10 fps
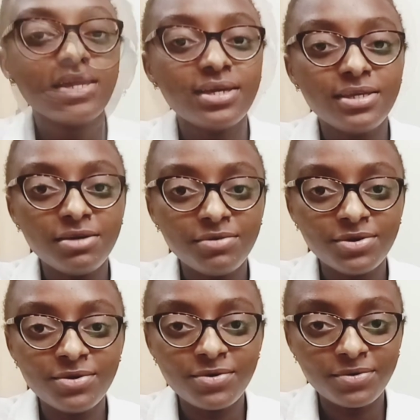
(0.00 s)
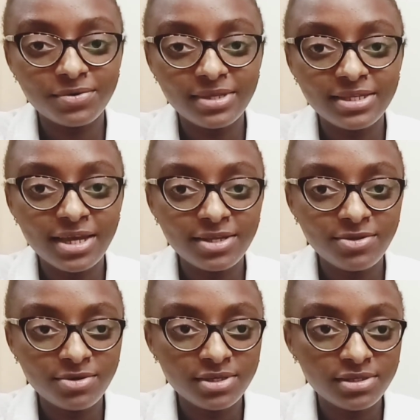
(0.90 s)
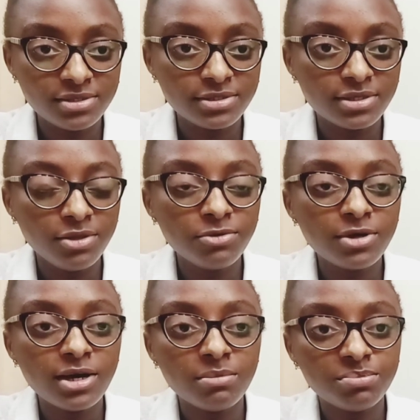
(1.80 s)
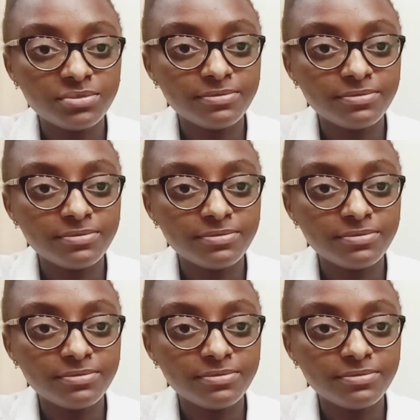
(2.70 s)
Here we go. The title is Look Up.